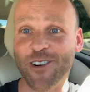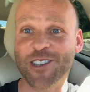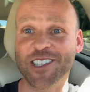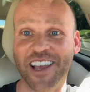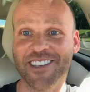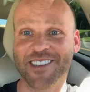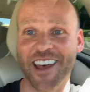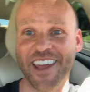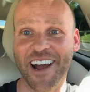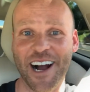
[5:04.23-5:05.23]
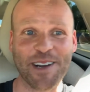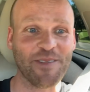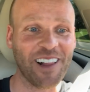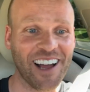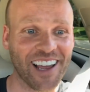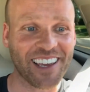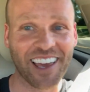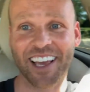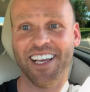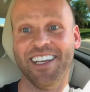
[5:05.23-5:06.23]
since then, I'm like,
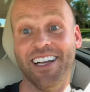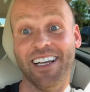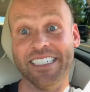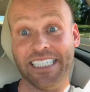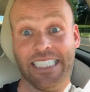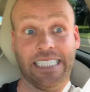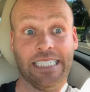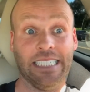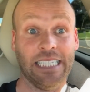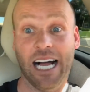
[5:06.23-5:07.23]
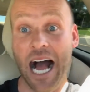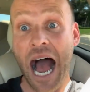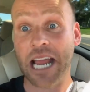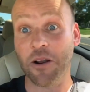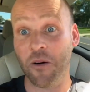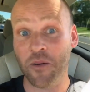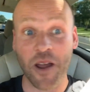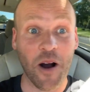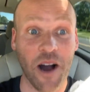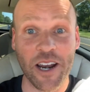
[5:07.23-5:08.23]
I don't
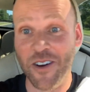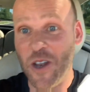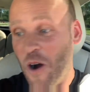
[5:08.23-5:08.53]
know. I don't know